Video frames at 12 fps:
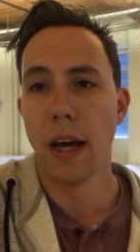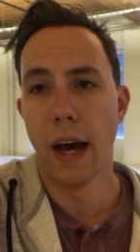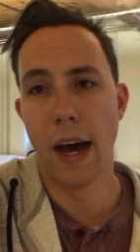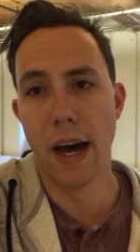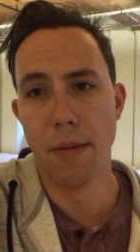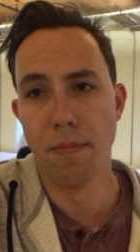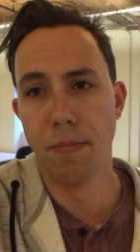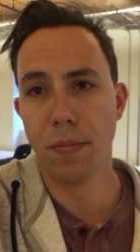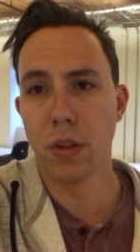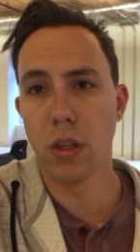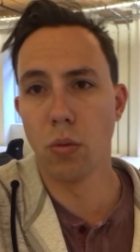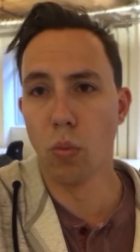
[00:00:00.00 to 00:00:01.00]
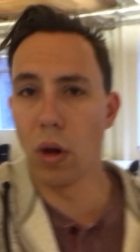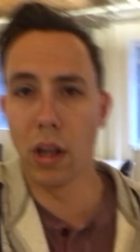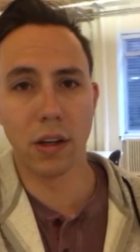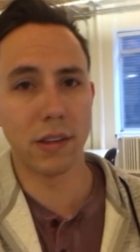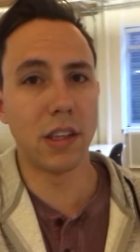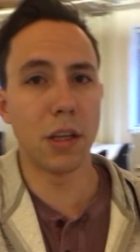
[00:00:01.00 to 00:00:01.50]
One
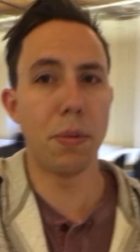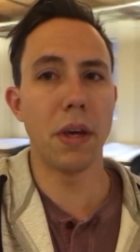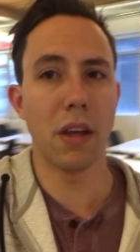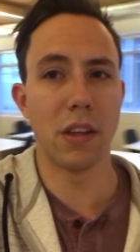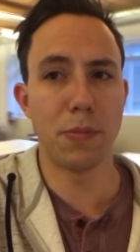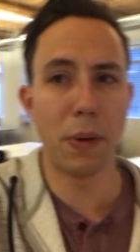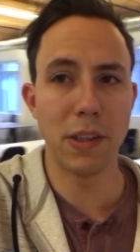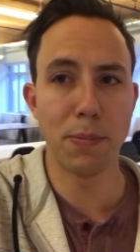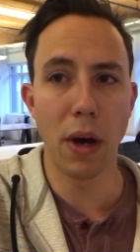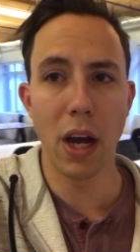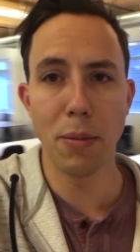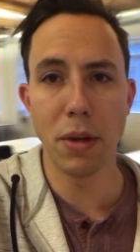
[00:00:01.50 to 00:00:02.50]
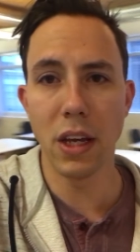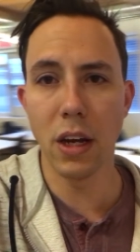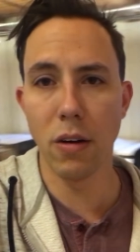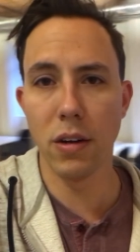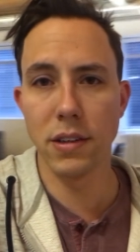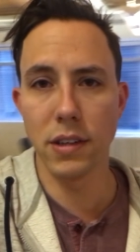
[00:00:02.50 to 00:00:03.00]
little sneak peek of the space behind me
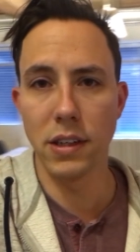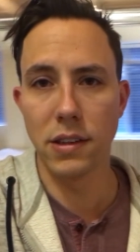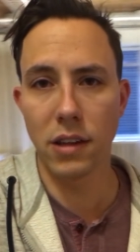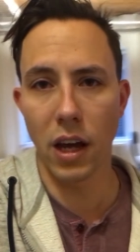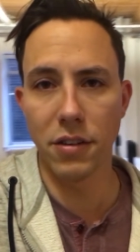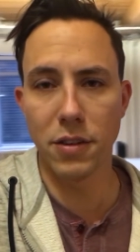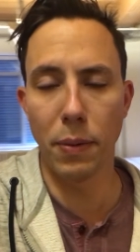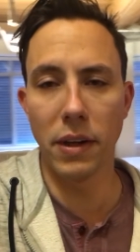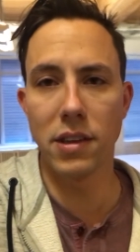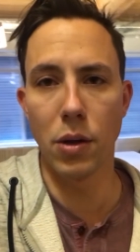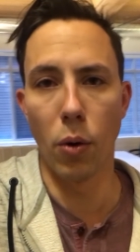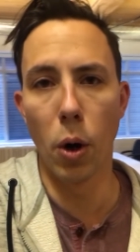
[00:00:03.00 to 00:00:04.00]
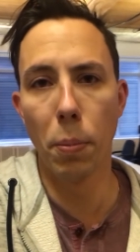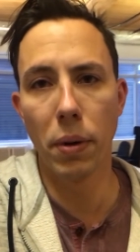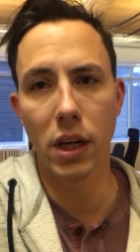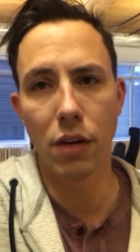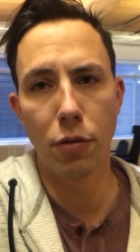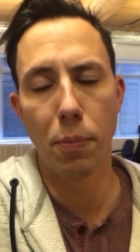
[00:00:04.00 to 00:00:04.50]
here is kind of space that we're
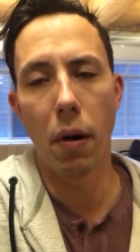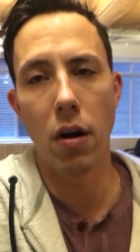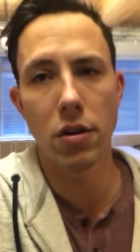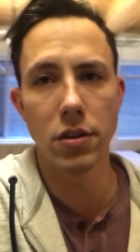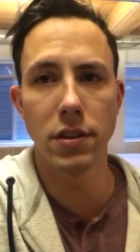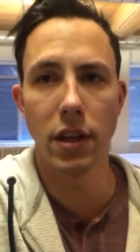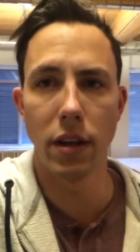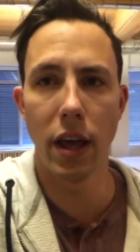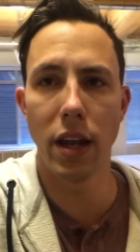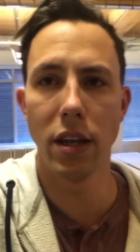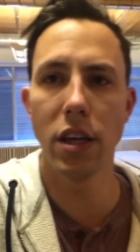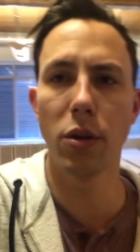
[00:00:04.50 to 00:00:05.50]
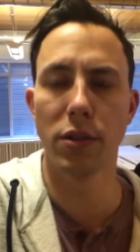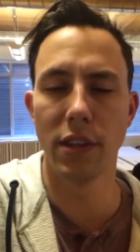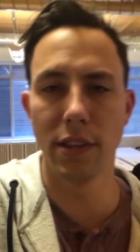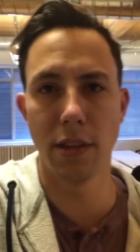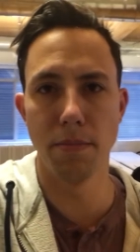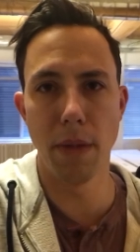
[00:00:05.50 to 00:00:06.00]
opening up for partners and
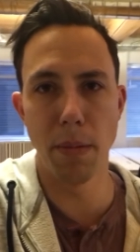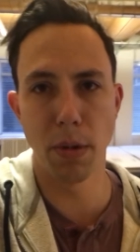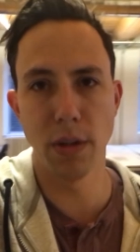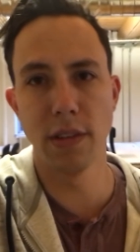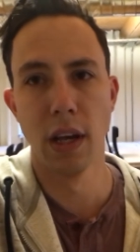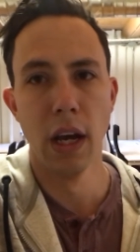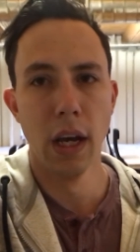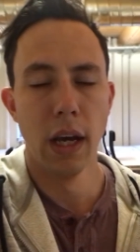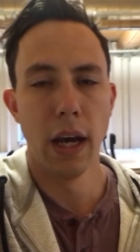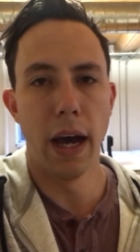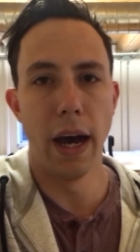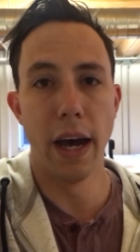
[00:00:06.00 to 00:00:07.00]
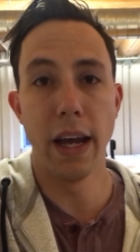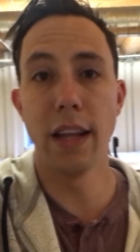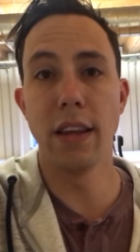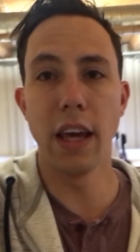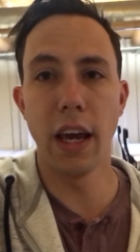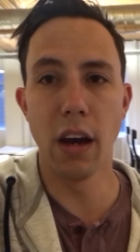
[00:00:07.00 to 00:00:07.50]
ecosystem members in
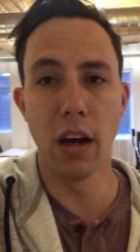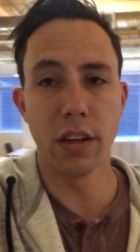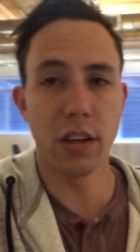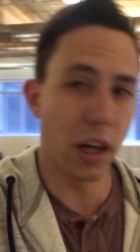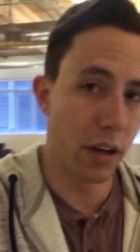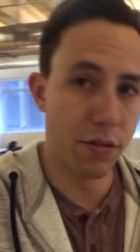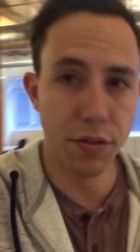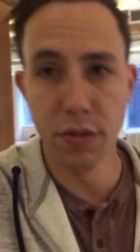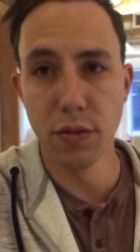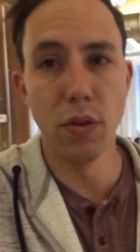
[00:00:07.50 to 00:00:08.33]
the Aion kind of